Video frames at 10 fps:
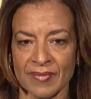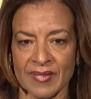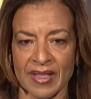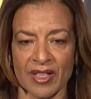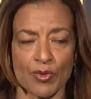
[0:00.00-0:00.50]

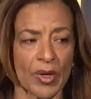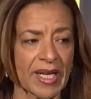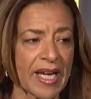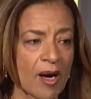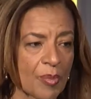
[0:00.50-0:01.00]
that, when
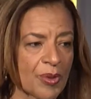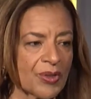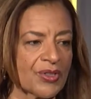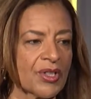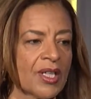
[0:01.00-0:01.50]

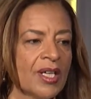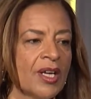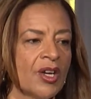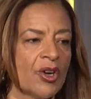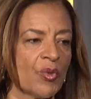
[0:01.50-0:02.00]
coupled
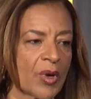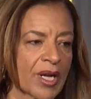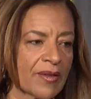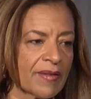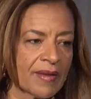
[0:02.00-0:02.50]

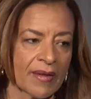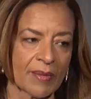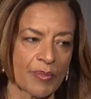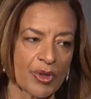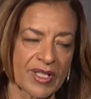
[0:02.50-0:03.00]
with
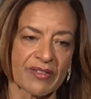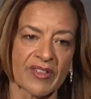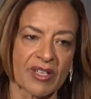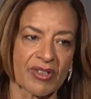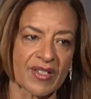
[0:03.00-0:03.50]

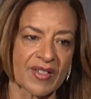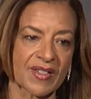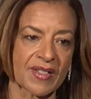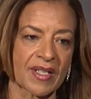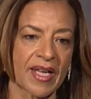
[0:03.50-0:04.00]

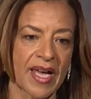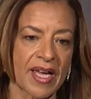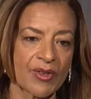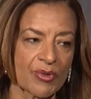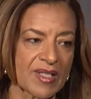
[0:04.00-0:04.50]
perseverance
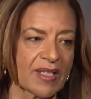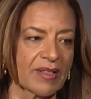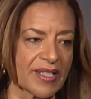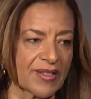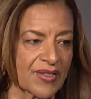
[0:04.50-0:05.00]
and
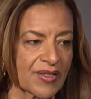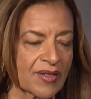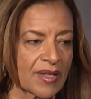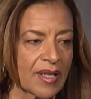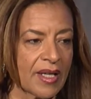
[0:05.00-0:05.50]
resilience,
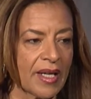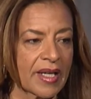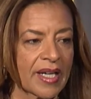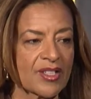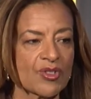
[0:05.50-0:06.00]

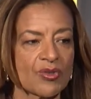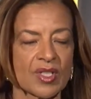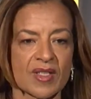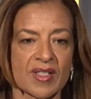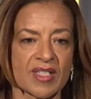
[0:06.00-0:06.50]
gets to the
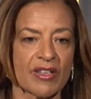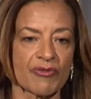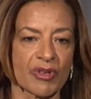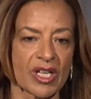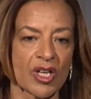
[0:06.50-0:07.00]

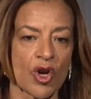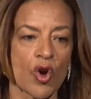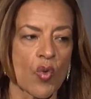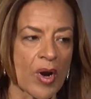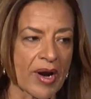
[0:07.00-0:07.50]
discovery
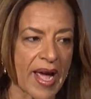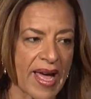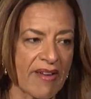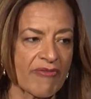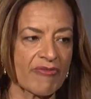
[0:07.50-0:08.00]
where
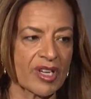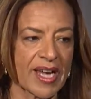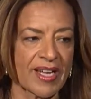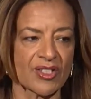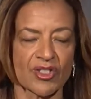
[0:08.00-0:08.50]
every
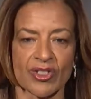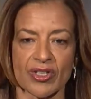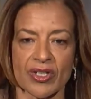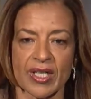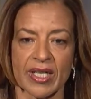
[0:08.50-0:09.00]

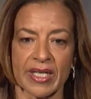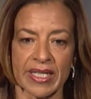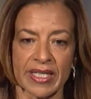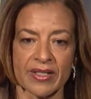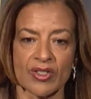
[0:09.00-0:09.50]
answer
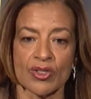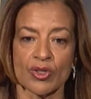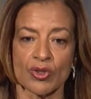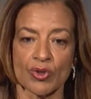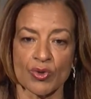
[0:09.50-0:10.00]
leads
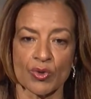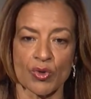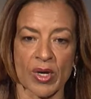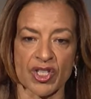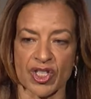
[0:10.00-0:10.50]
to new
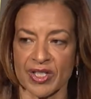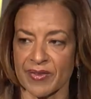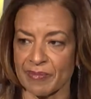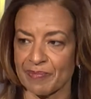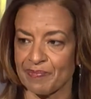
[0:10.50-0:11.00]
question.
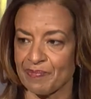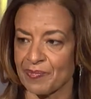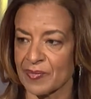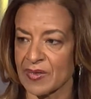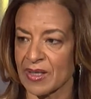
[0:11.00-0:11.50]

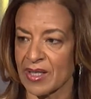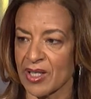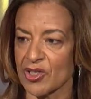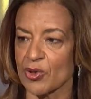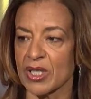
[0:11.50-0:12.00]

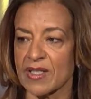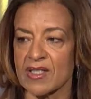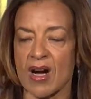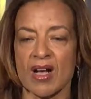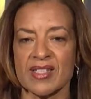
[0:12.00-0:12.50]
So it is
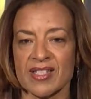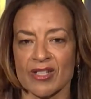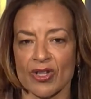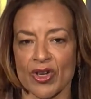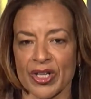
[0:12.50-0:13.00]
constant
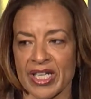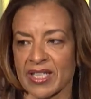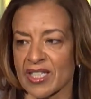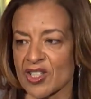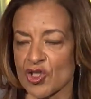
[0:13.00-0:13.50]
learning
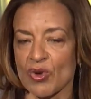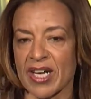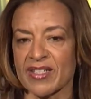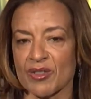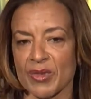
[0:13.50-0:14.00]
that
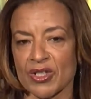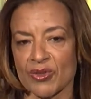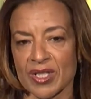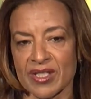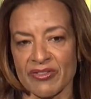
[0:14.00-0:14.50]
attracted me to
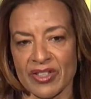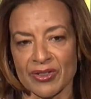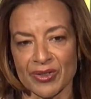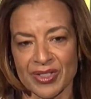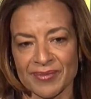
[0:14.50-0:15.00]
this field.